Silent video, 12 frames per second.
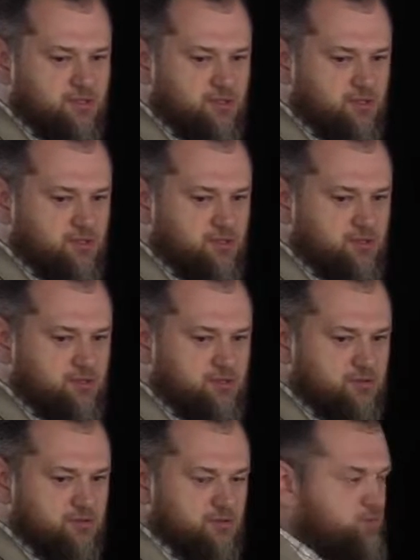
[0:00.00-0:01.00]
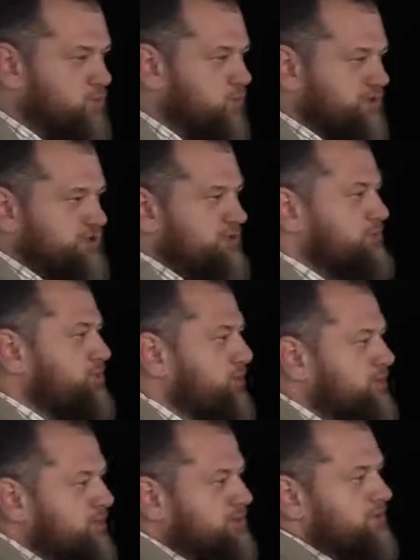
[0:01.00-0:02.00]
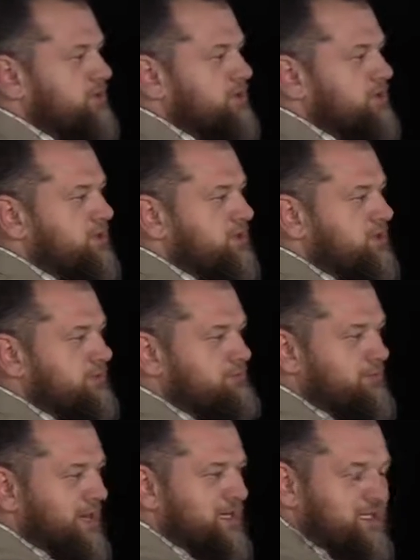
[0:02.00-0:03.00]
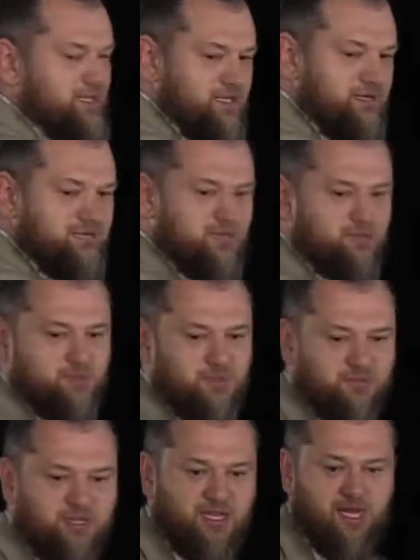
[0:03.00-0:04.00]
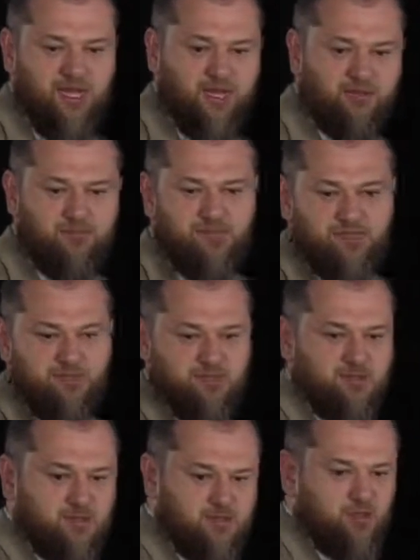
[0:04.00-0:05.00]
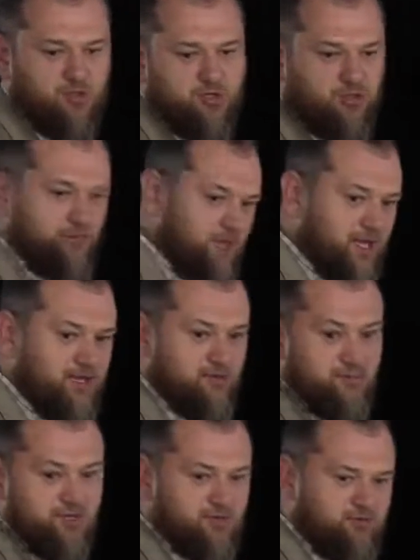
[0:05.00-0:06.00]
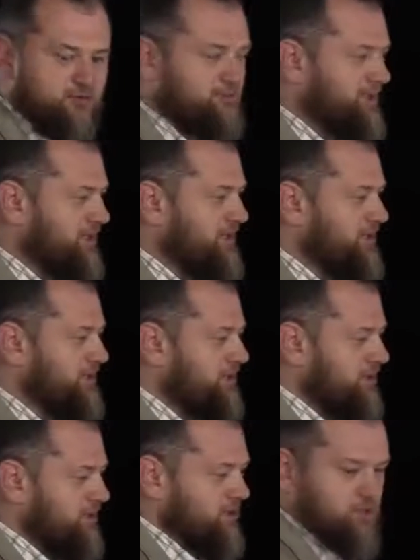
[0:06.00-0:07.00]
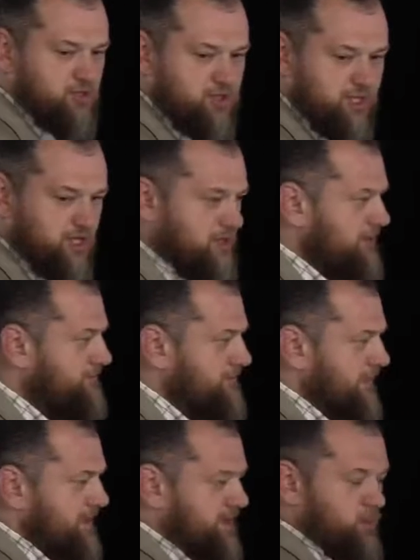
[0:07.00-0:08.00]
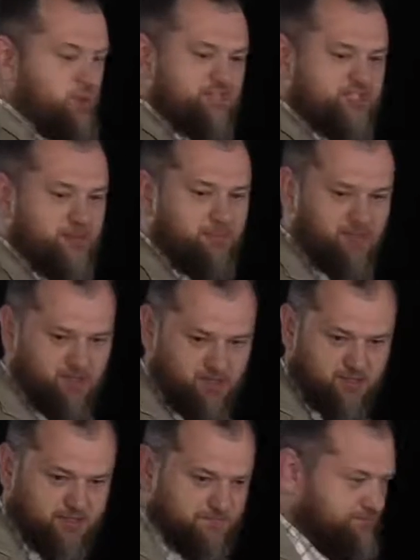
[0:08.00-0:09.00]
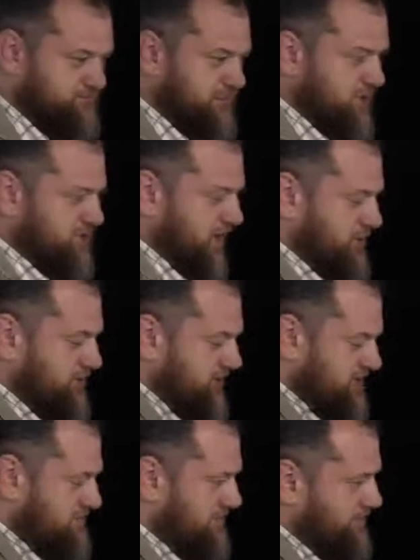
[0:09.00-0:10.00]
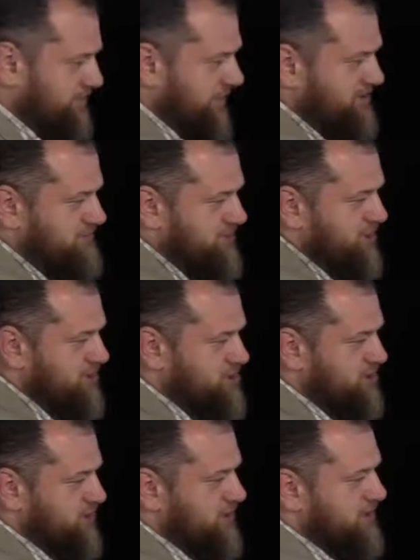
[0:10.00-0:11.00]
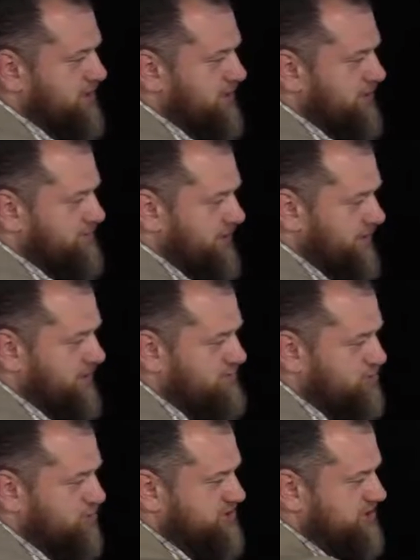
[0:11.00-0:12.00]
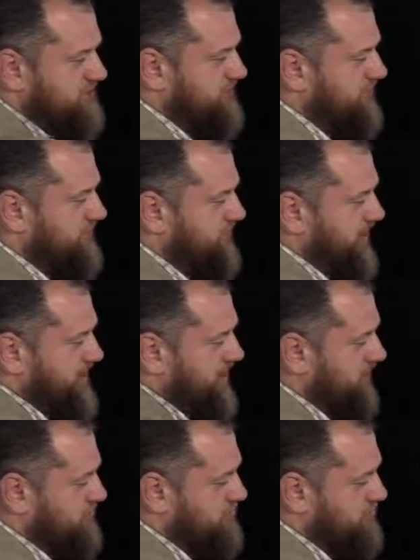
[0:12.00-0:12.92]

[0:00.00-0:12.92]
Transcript: You know? What's the problem? Money, give them bit time, you make a bit of money. Okay? Now what's happening? Now these people, let me actually make it more simplified now.